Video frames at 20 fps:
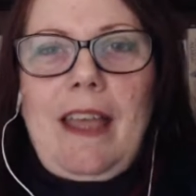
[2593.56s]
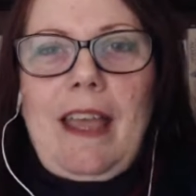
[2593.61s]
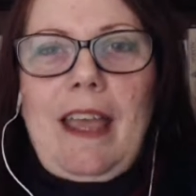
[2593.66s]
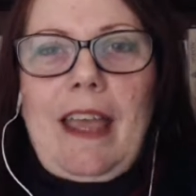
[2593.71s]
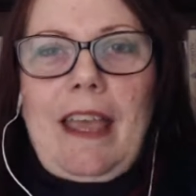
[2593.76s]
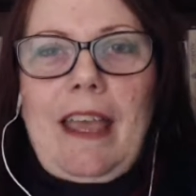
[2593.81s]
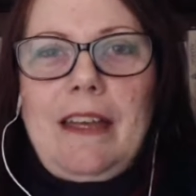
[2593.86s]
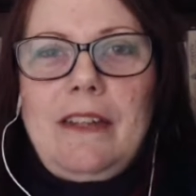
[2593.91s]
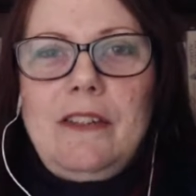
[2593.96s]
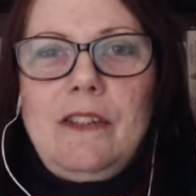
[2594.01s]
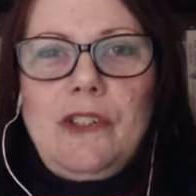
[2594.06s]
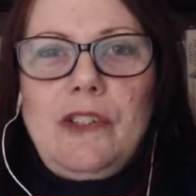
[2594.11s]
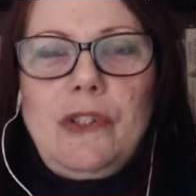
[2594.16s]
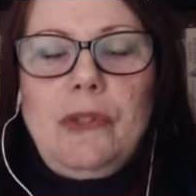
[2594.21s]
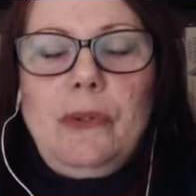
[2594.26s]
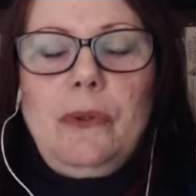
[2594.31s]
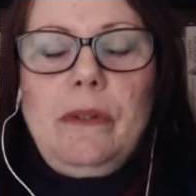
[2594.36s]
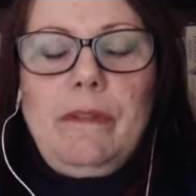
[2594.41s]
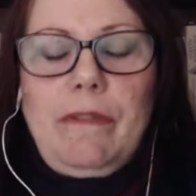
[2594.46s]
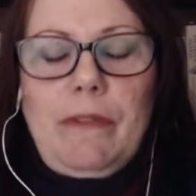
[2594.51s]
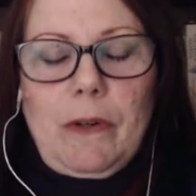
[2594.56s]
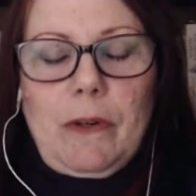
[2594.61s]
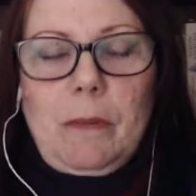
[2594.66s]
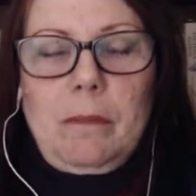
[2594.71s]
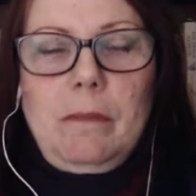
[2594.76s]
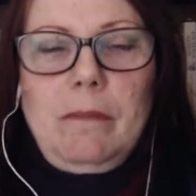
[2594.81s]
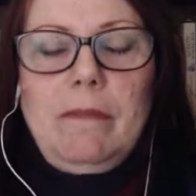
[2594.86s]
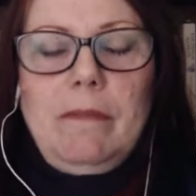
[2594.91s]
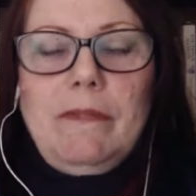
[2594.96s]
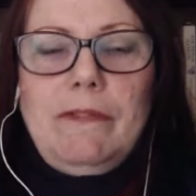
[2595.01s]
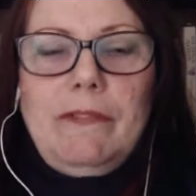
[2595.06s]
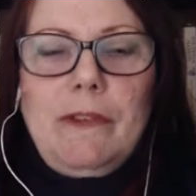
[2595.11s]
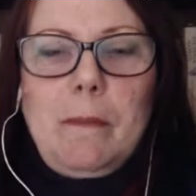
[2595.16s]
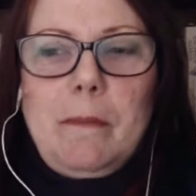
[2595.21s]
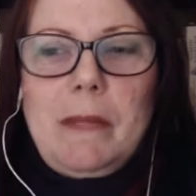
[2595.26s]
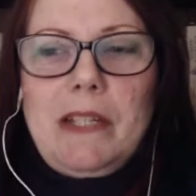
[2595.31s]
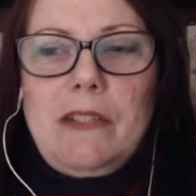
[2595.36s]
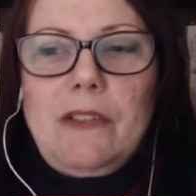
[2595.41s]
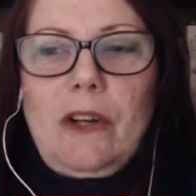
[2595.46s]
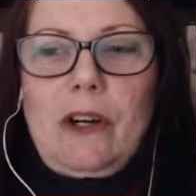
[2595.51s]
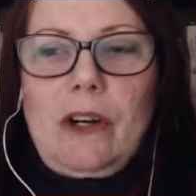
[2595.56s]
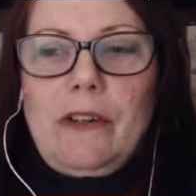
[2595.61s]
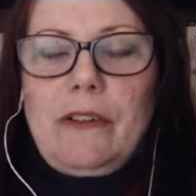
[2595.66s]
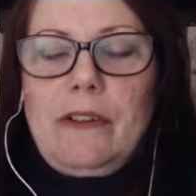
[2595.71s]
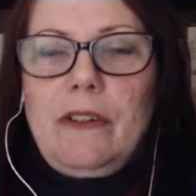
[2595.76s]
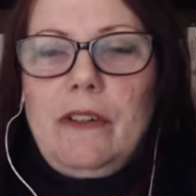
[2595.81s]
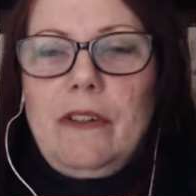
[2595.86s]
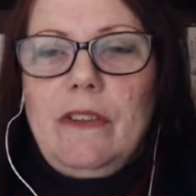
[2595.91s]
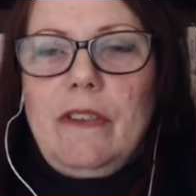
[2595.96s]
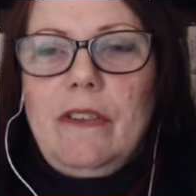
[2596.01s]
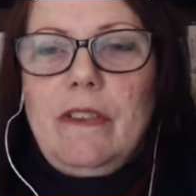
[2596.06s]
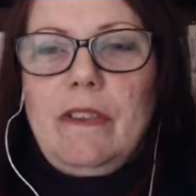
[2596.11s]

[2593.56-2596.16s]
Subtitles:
and 2 of them from my daughter.